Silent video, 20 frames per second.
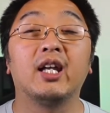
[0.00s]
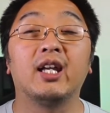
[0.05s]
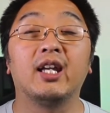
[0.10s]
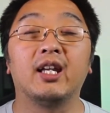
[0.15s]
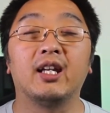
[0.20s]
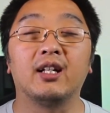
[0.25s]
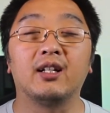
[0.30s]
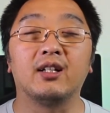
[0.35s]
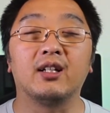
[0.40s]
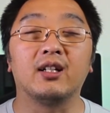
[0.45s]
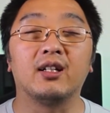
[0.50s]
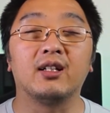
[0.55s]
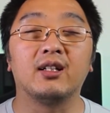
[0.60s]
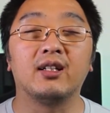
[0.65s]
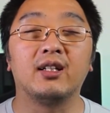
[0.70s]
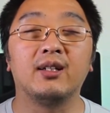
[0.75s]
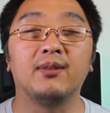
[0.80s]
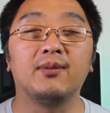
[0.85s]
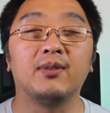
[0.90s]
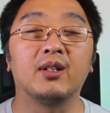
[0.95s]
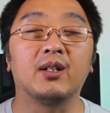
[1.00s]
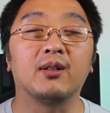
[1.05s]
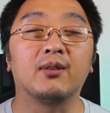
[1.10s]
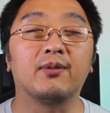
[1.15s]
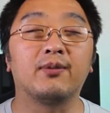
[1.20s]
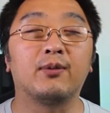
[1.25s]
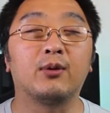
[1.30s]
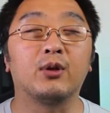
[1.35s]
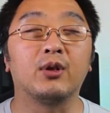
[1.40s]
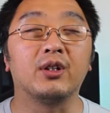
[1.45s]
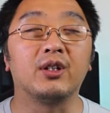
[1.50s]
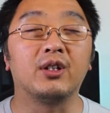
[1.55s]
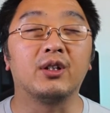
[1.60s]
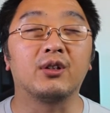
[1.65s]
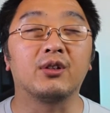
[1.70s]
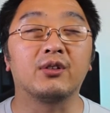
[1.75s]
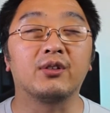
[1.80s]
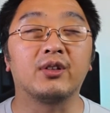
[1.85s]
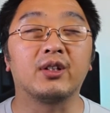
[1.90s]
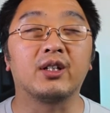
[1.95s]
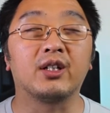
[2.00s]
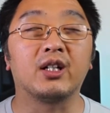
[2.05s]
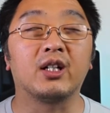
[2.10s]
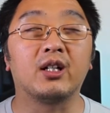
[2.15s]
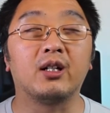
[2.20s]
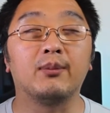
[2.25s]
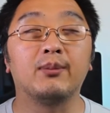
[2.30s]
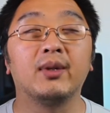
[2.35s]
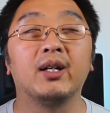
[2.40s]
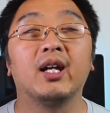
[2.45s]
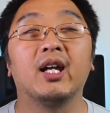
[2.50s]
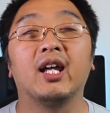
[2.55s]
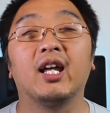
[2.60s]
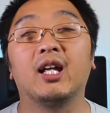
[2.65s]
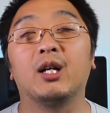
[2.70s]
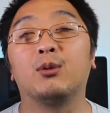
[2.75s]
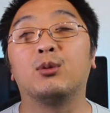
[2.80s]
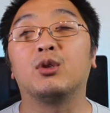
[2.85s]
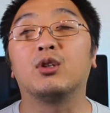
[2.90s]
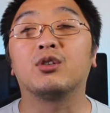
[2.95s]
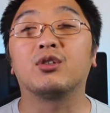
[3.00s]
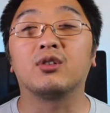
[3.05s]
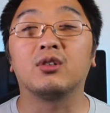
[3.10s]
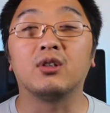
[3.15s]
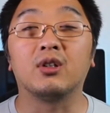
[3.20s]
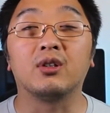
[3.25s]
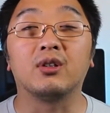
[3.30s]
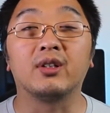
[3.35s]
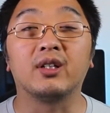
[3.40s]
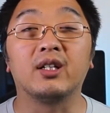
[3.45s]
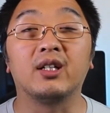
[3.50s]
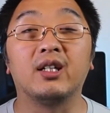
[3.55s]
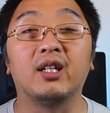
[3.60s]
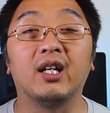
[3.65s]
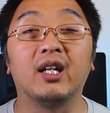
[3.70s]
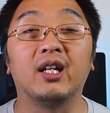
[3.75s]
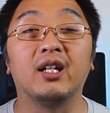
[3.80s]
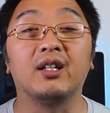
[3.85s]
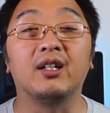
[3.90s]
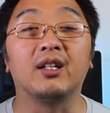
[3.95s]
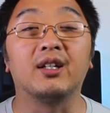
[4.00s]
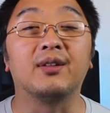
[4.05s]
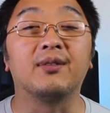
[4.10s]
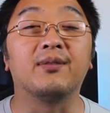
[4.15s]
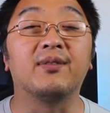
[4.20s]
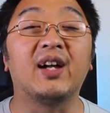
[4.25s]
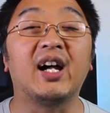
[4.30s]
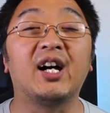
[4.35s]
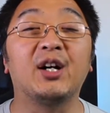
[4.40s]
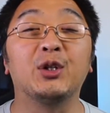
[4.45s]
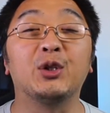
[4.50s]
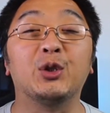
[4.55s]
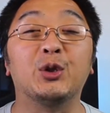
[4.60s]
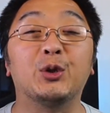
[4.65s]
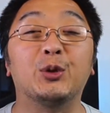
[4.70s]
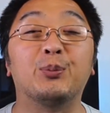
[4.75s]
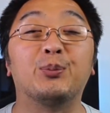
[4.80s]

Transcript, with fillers: and leave there for years to come and will slowly gain in value.